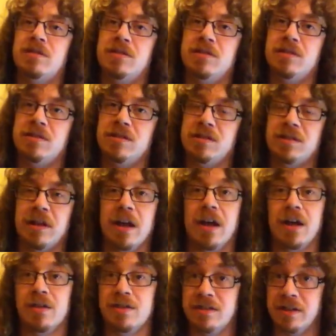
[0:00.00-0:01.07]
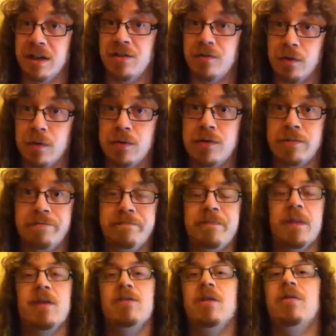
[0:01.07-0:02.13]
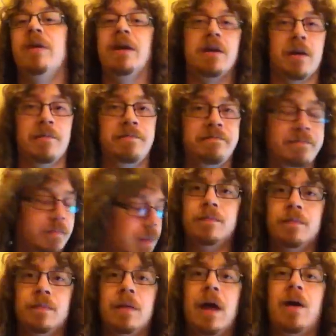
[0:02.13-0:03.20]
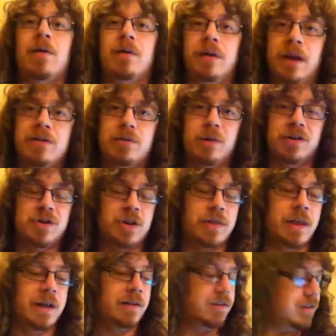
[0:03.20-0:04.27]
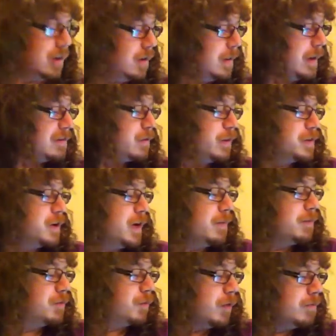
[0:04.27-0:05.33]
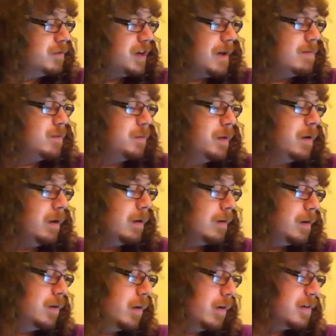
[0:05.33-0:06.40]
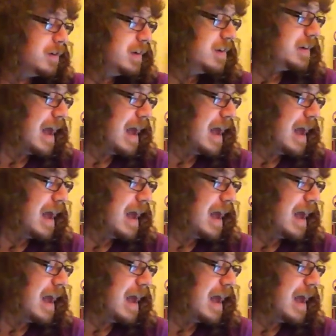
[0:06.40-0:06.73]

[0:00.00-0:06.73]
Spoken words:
the stage floors. So there you go. Now, next question then. So the next question comes from James Bernard, who asks